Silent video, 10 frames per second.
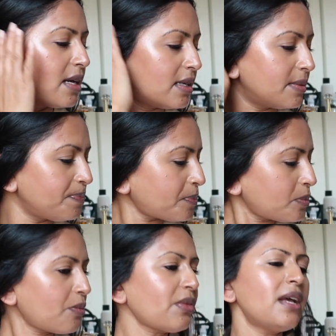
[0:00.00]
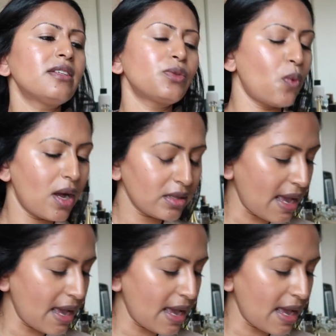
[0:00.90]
as well